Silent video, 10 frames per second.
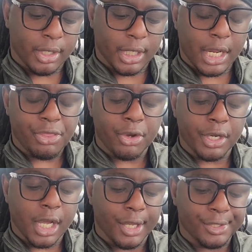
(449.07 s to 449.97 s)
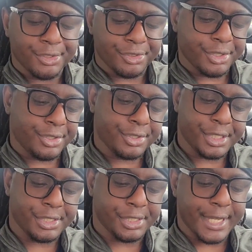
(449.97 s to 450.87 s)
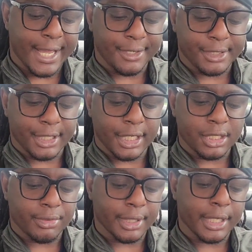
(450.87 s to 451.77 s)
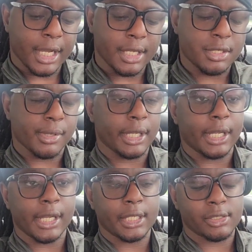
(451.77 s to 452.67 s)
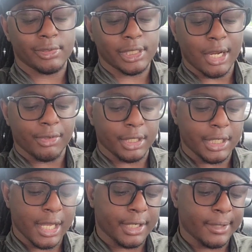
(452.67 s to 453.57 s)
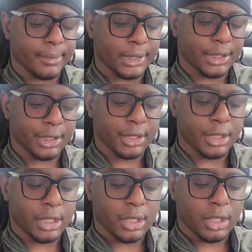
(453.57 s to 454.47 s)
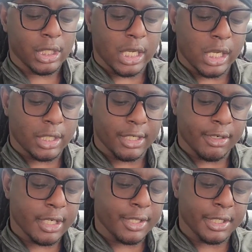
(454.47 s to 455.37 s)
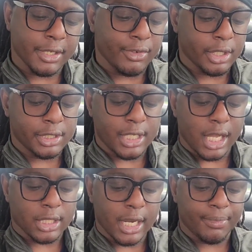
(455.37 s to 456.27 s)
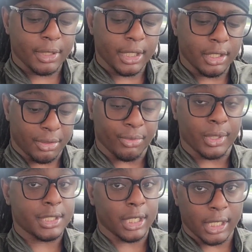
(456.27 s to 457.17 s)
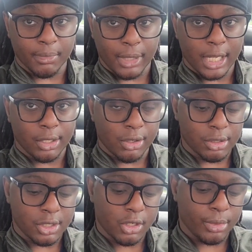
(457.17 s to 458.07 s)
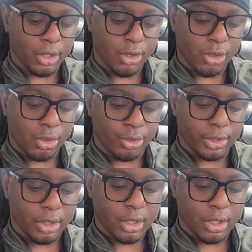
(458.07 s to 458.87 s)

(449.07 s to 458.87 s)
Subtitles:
in at $30. It's down today, $29.28, so it's not really down that much. They're another dividend stock that I plan to once again buy long term and hold.